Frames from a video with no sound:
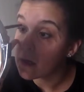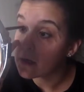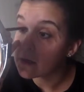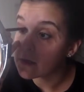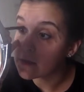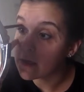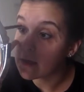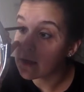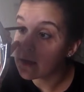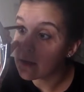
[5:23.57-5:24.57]
it just
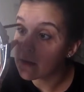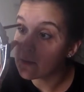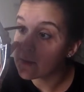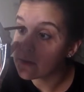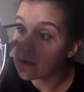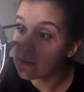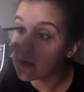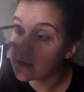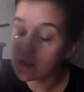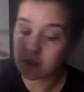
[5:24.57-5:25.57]
can get a little bit too
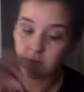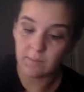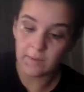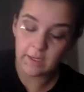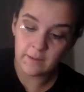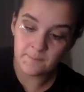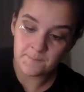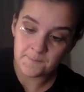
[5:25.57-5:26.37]
much, but